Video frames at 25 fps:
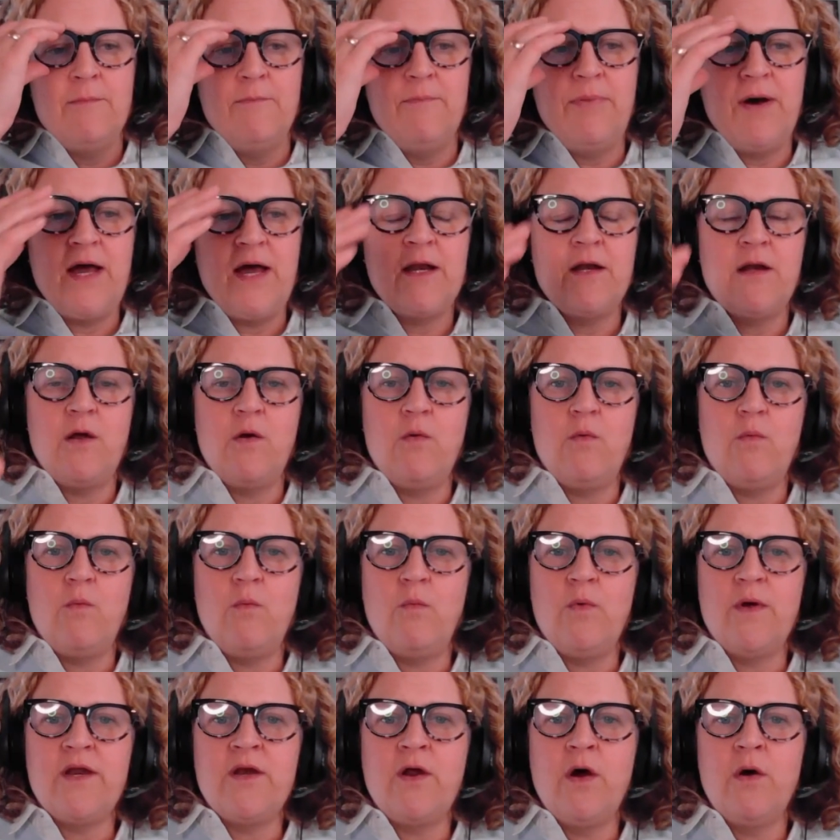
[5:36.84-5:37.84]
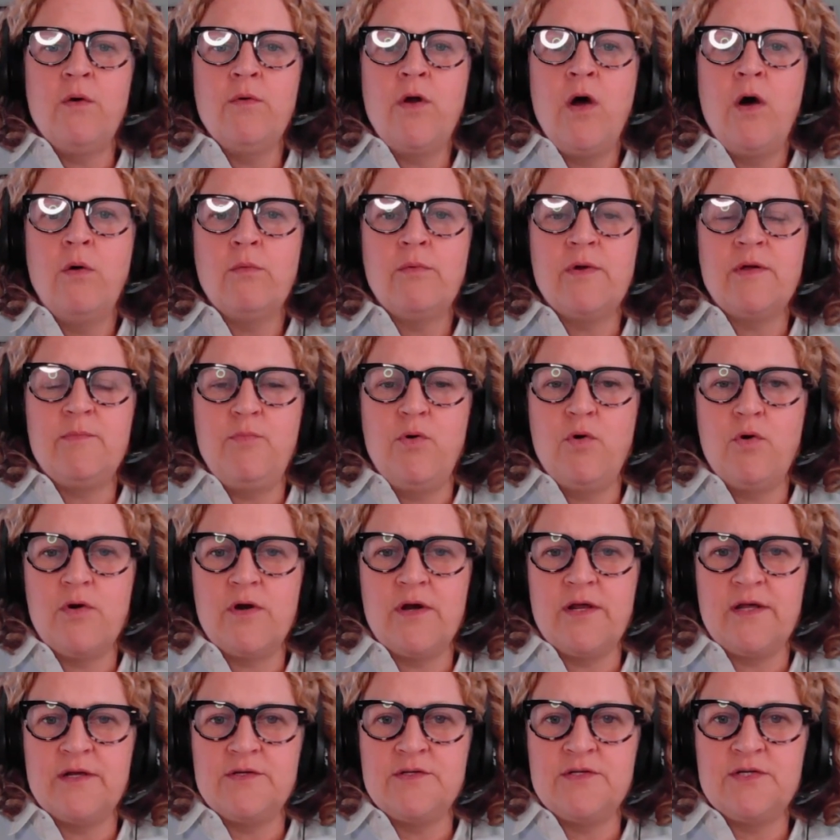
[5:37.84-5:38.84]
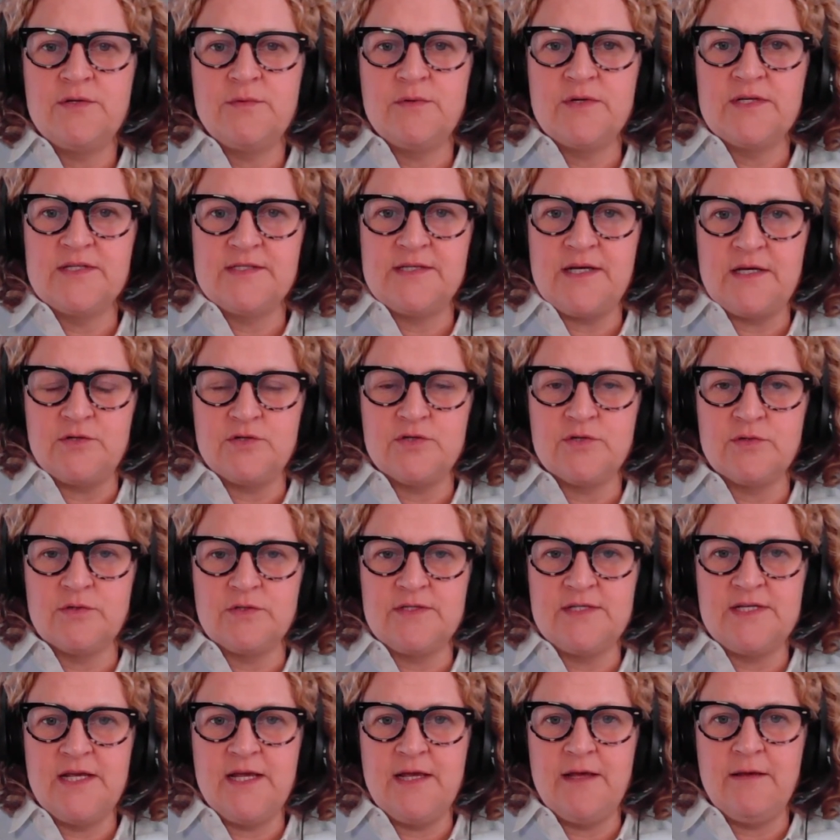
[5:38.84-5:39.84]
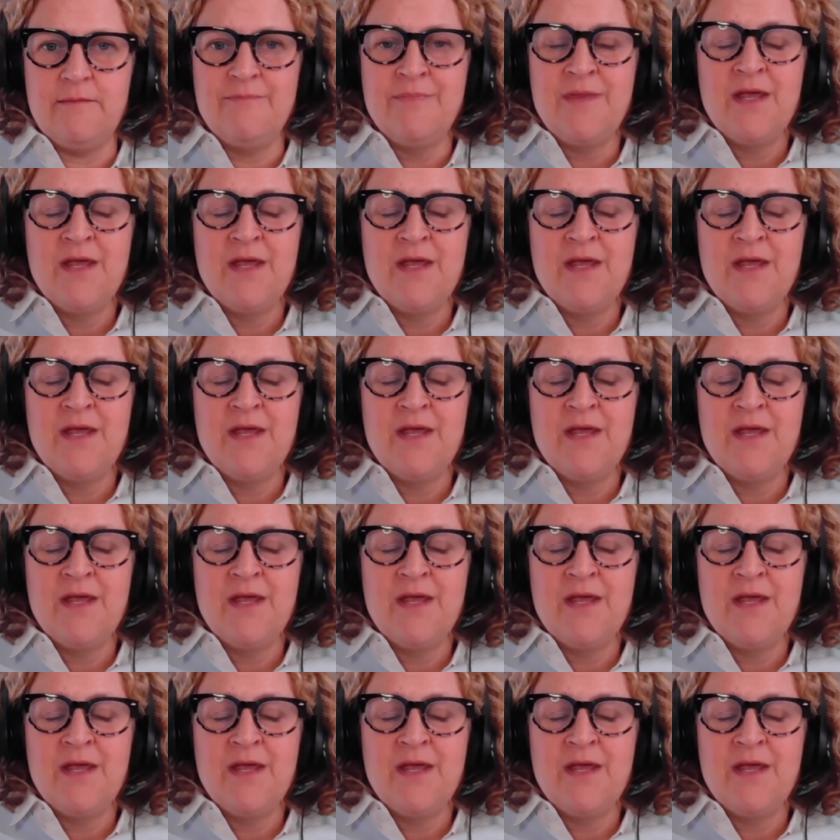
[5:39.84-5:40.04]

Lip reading: but we don't all report into a central team.